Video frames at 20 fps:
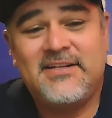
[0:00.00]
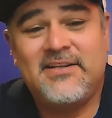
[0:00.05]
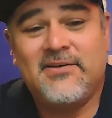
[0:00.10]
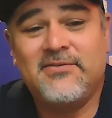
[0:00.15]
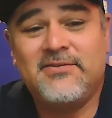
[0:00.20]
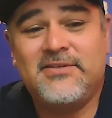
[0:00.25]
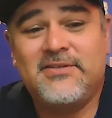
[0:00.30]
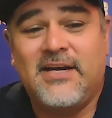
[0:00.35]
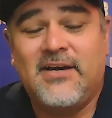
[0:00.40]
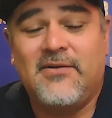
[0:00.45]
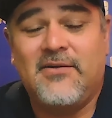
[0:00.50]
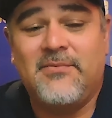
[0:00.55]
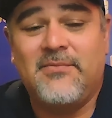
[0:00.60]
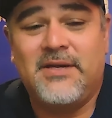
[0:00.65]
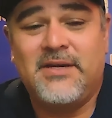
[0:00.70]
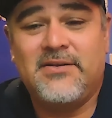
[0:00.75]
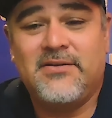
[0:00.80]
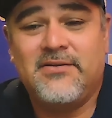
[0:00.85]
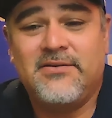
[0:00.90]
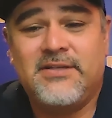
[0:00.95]
no doubt,
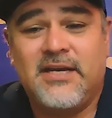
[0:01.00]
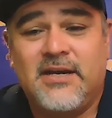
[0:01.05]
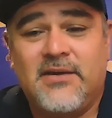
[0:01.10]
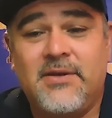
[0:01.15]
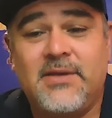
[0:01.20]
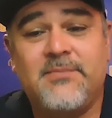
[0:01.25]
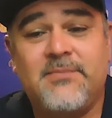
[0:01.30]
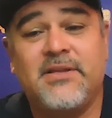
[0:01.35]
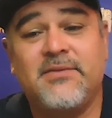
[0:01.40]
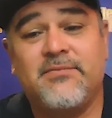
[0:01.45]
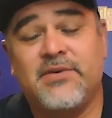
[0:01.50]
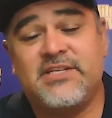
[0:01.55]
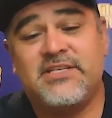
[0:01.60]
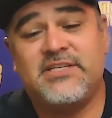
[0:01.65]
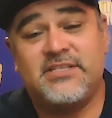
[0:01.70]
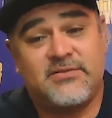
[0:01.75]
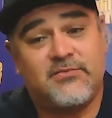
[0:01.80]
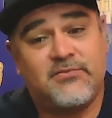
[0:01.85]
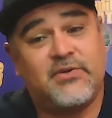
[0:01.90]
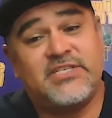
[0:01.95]
man. No doubt. But
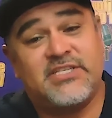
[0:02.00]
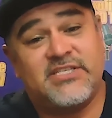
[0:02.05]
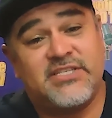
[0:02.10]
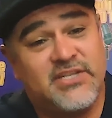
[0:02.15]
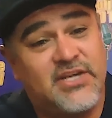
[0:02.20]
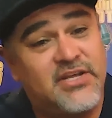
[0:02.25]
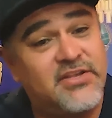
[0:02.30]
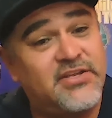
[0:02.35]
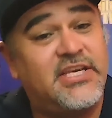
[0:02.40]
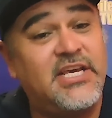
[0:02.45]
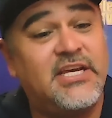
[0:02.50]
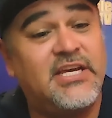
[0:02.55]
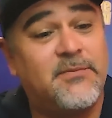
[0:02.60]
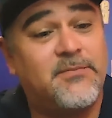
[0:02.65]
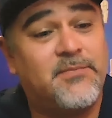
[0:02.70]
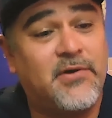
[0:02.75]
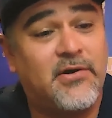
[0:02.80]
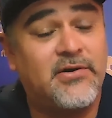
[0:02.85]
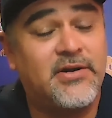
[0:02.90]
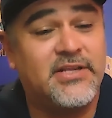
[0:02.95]
which is another key
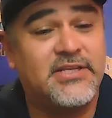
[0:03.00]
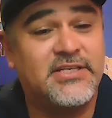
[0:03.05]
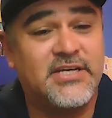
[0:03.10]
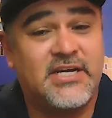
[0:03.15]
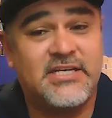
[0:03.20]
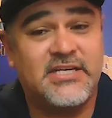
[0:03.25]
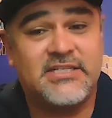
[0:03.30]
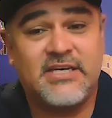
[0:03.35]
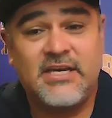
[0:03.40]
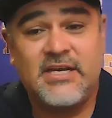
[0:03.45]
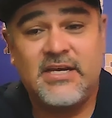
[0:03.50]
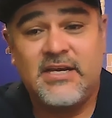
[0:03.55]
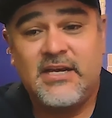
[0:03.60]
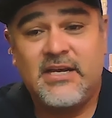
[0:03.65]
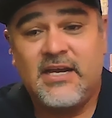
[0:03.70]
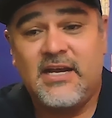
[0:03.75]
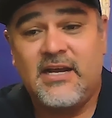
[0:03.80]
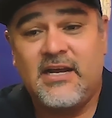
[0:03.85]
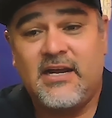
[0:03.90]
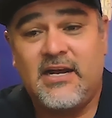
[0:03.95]
component, Josh.
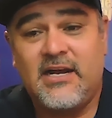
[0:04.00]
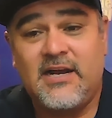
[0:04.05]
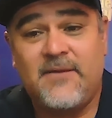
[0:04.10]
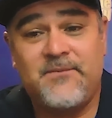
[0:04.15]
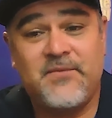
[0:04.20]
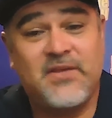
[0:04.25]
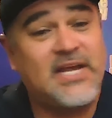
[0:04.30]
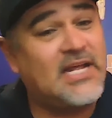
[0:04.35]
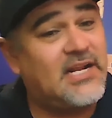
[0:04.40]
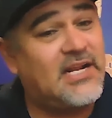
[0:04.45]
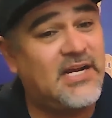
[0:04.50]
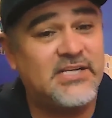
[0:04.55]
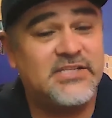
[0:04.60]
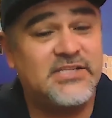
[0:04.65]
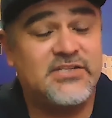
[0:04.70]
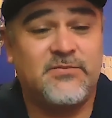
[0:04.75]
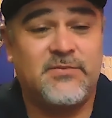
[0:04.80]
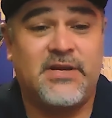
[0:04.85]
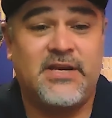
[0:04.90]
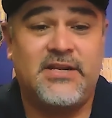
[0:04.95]
You got to
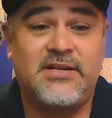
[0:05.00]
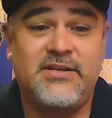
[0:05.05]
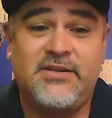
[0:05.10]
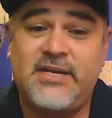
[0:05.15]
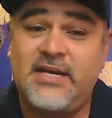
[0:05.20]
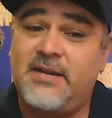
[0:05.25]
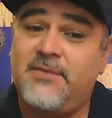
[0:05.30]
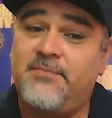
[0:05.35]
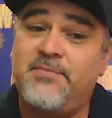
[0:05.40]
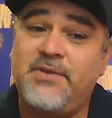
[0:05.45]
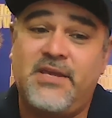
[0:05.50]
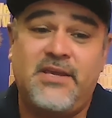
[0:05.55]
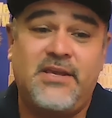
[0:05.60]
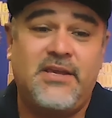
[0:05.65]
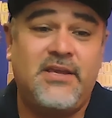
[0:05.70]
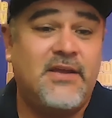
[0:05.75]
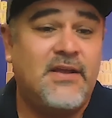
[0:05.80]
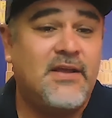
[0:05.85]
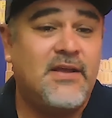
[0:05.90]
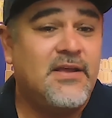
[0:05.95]
hustle, man. You got to
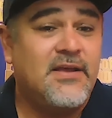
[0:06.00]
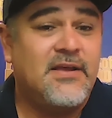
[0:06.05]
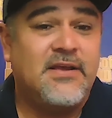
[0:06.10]
be